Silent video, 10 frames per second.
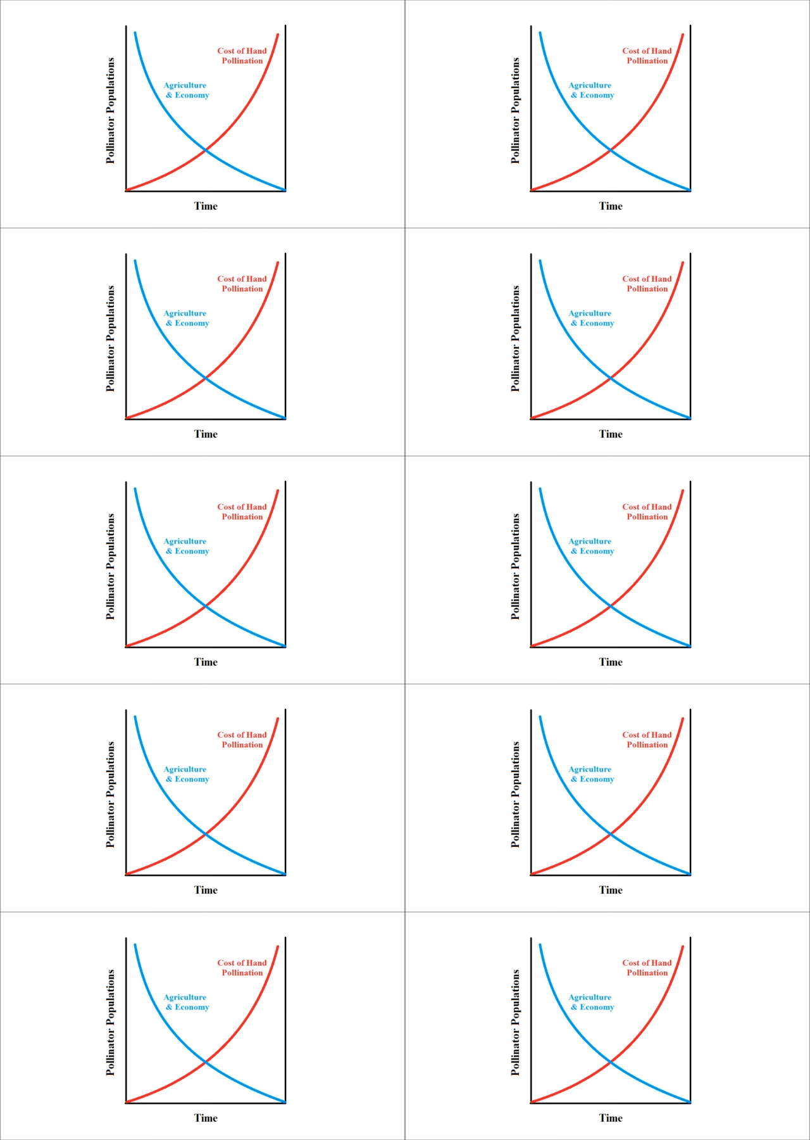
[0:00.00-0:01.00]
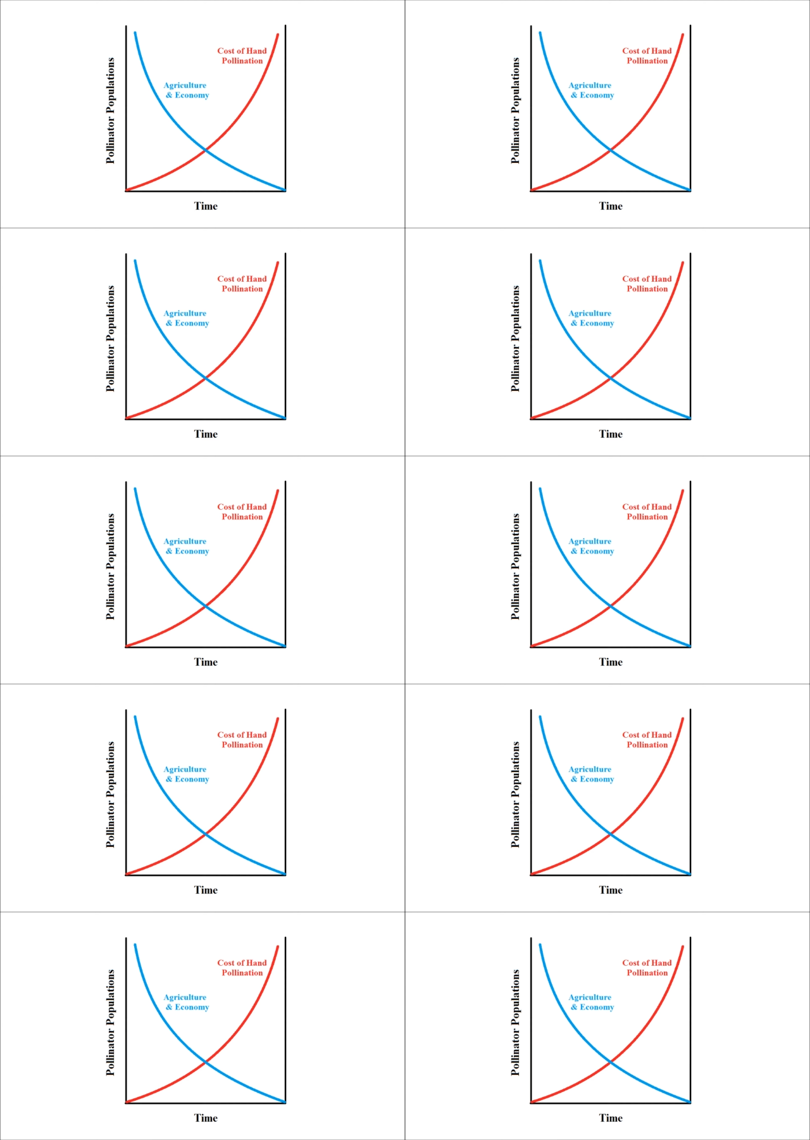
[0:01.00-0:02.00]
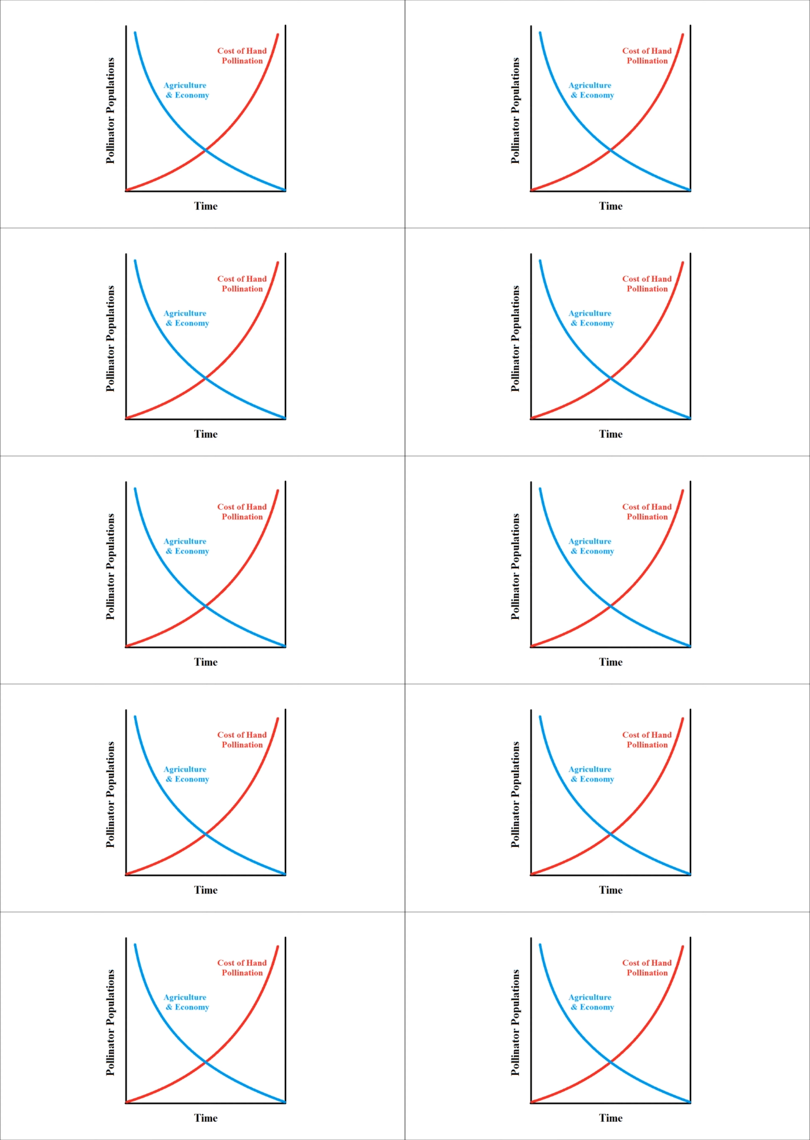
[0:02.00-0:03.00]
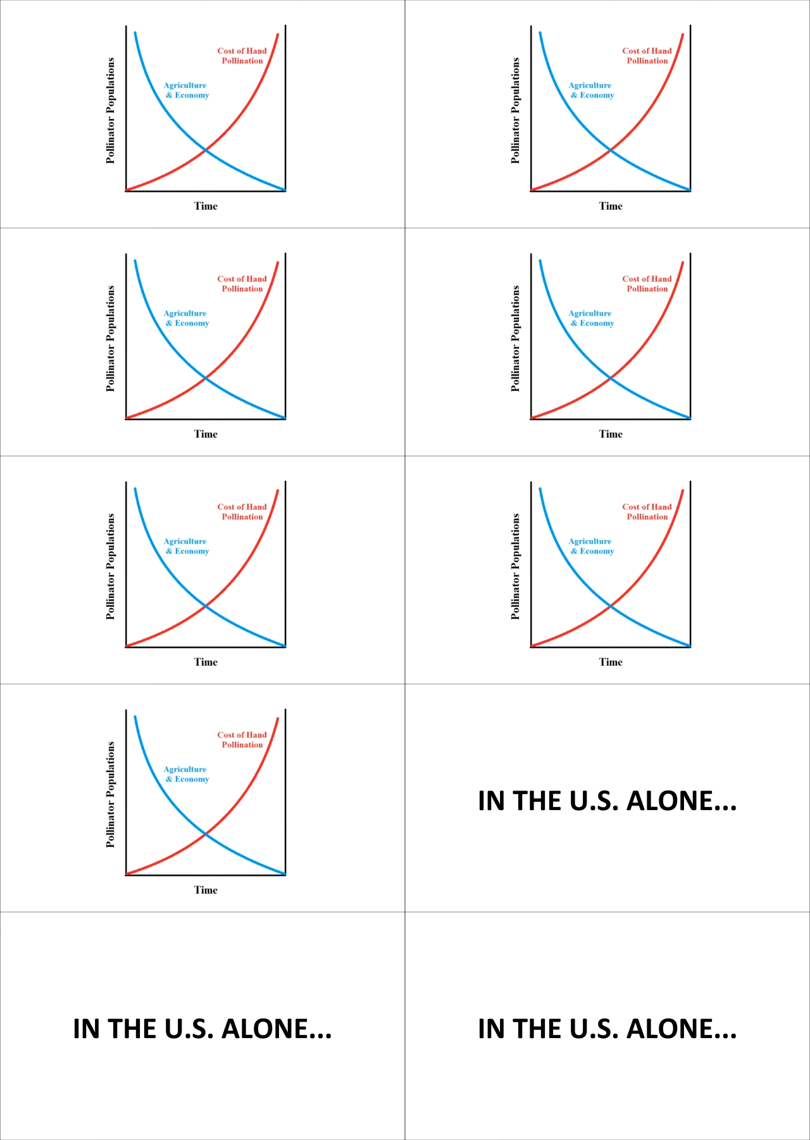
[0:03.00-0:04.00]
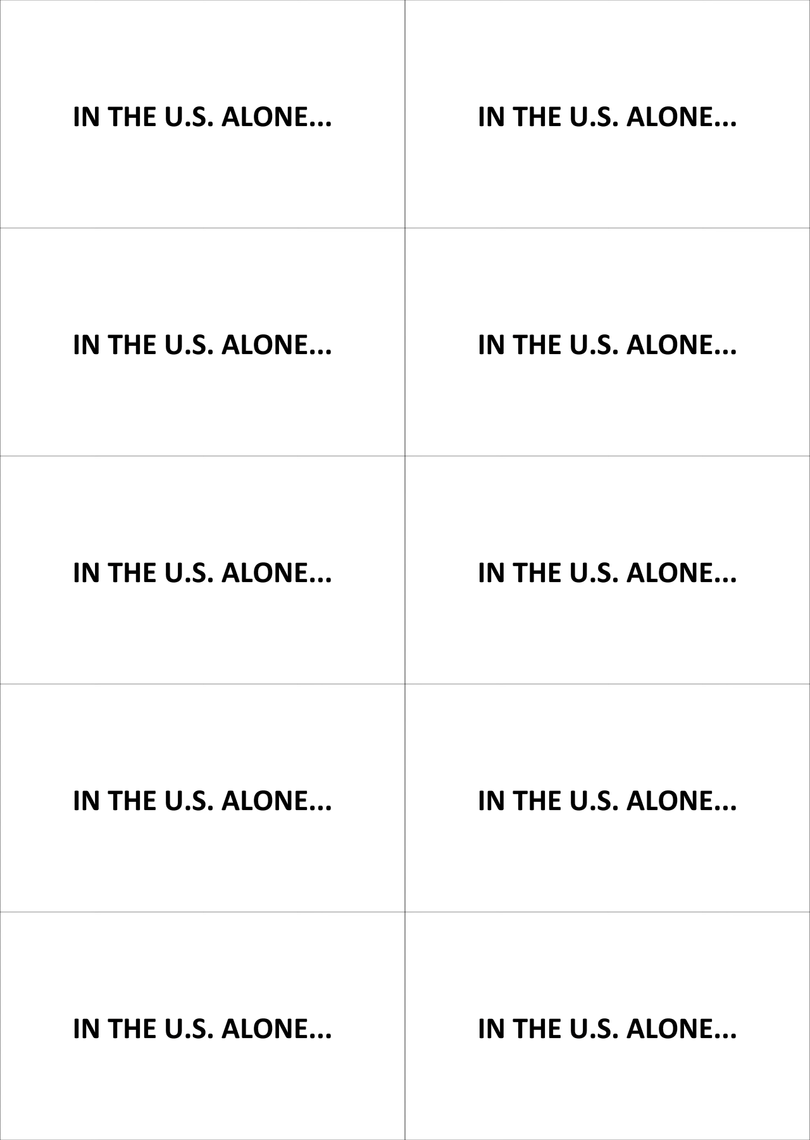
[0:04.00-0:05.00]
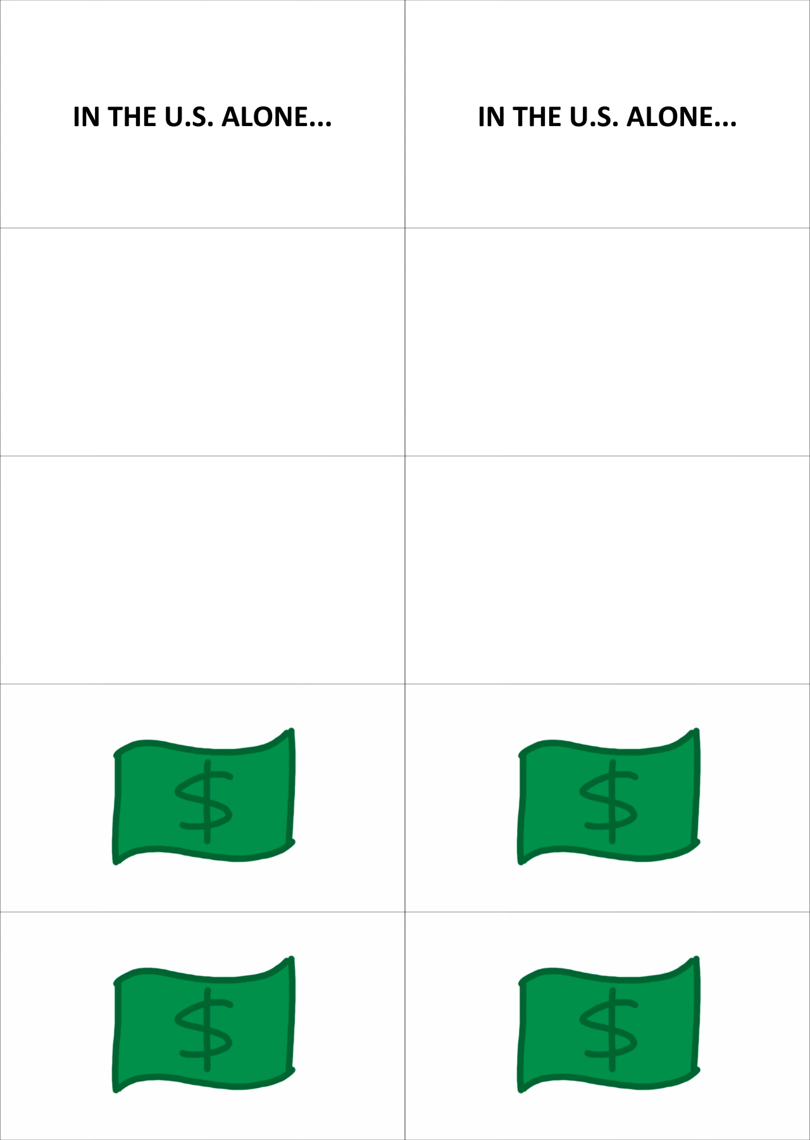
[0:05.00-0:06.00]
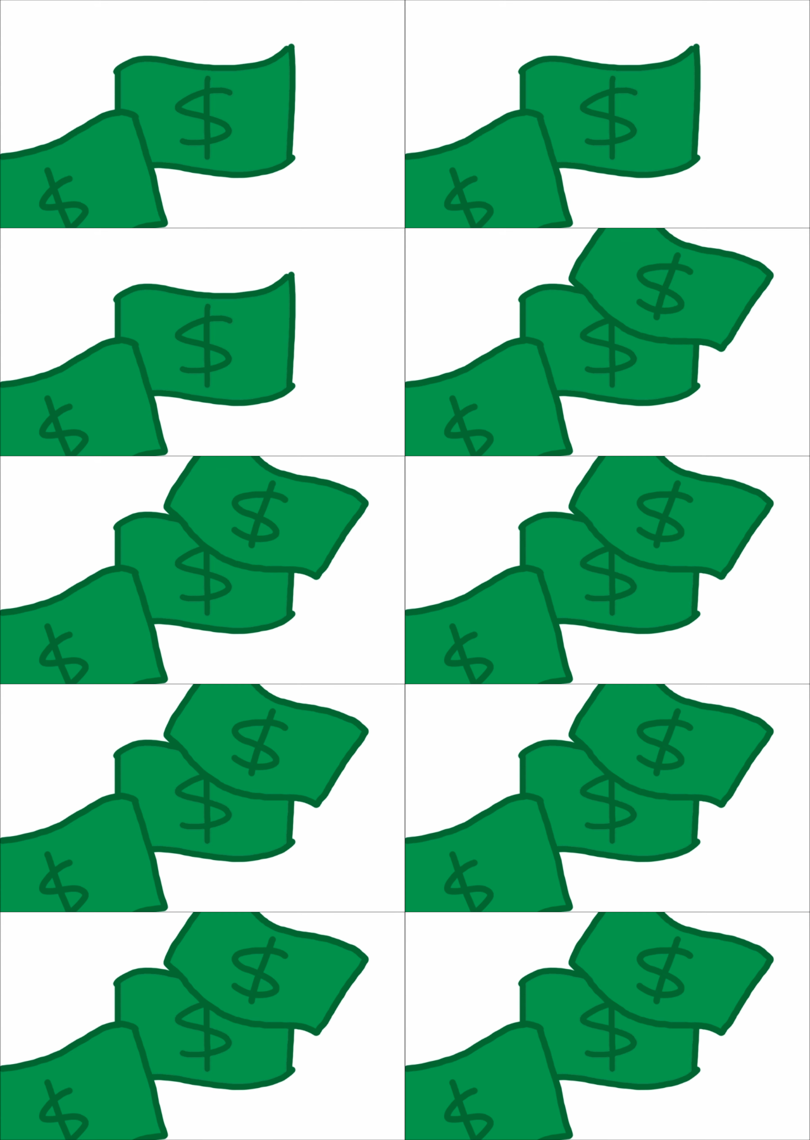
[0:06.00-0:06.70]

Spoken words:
[unreadable: no face in view]